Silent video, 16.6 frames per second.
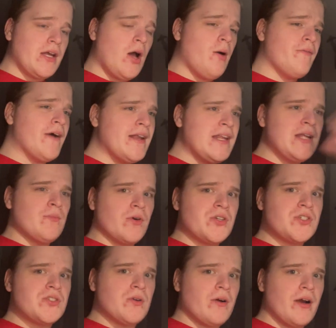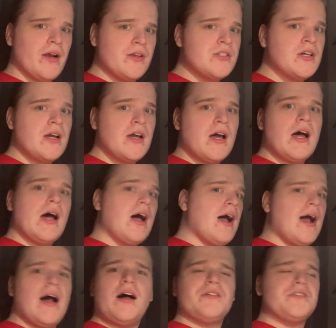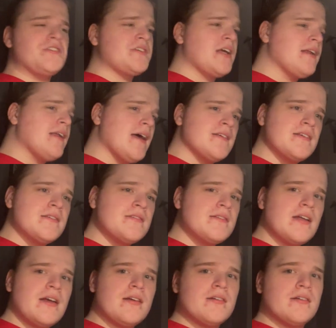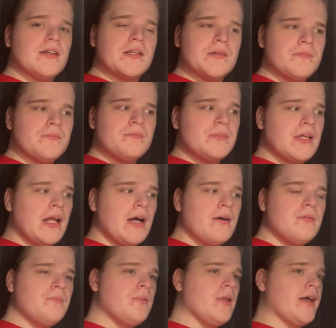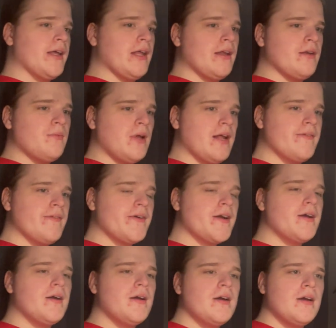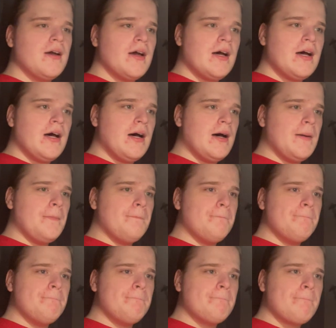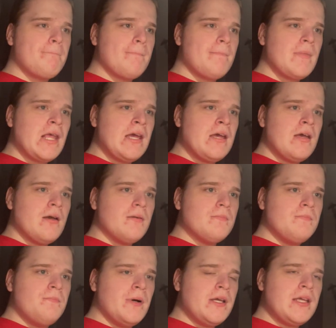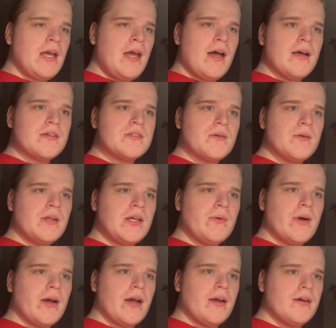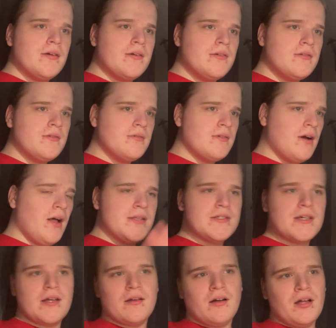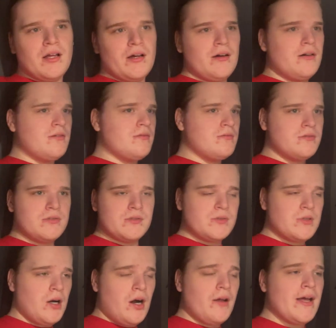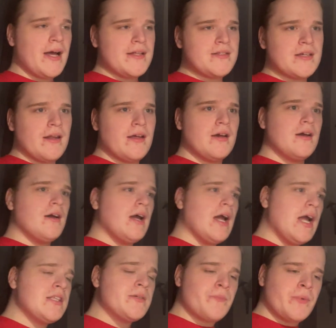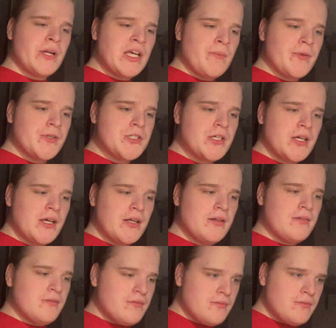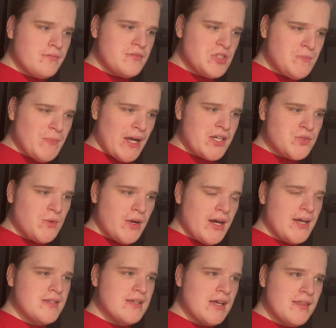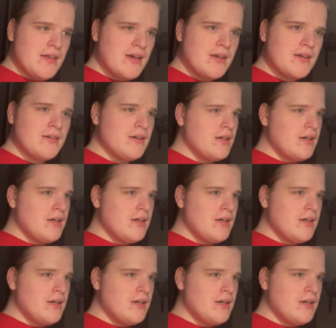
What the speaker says: if I need more storage, I'll just get an SSD and plug it in, whatever. But yeah, so anyway, all that said, all that said, it's a pretty good machine specs wise, I think.